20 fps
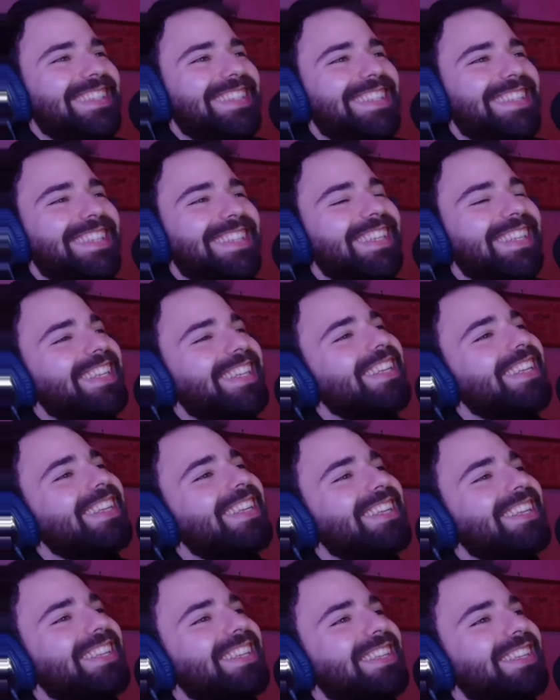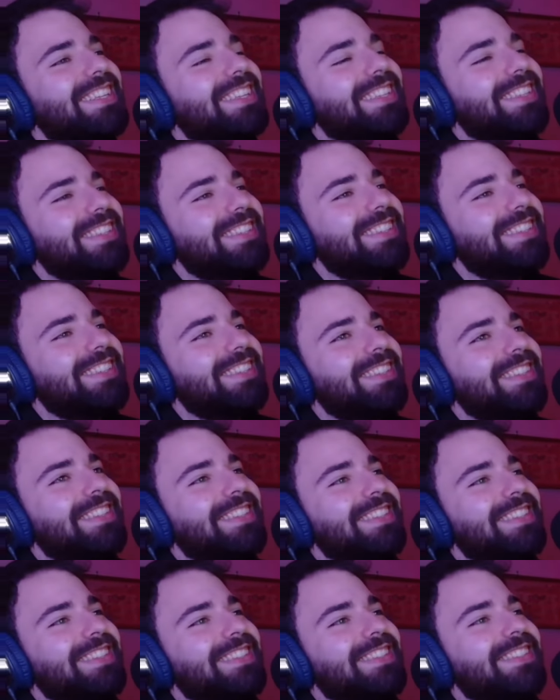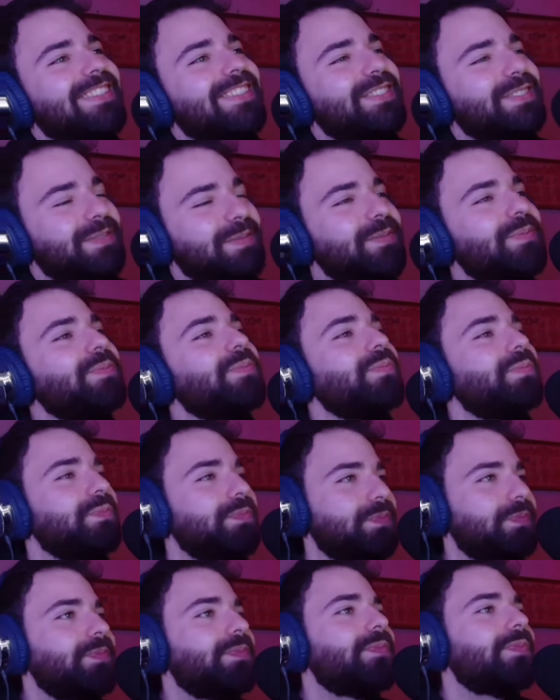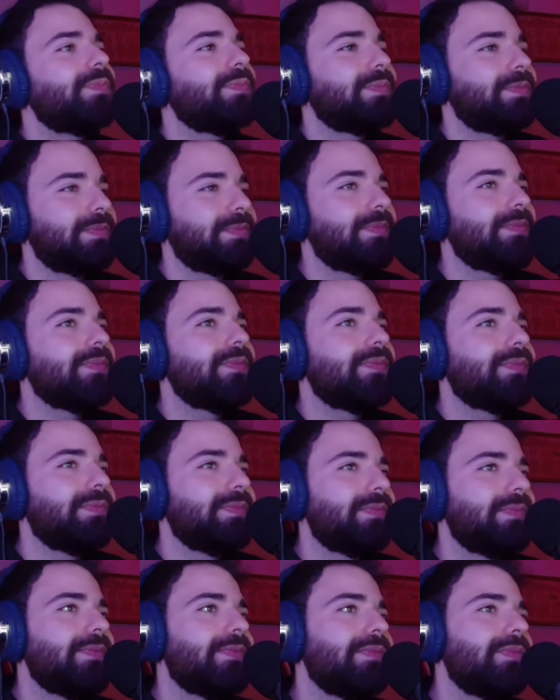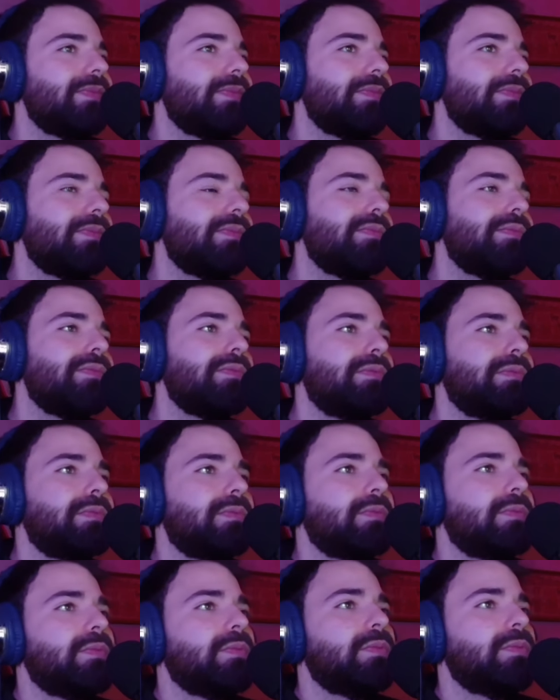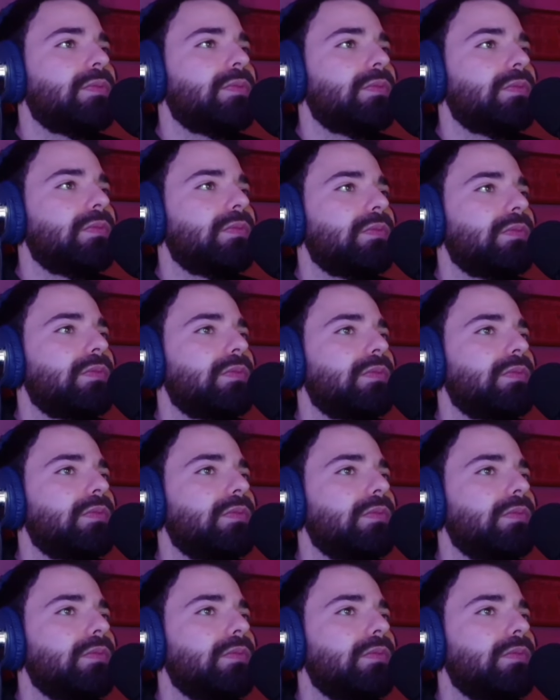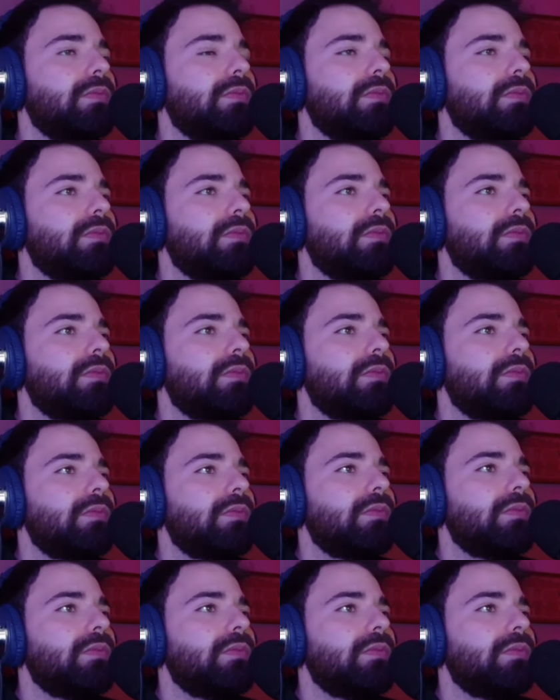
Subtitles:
[no speech]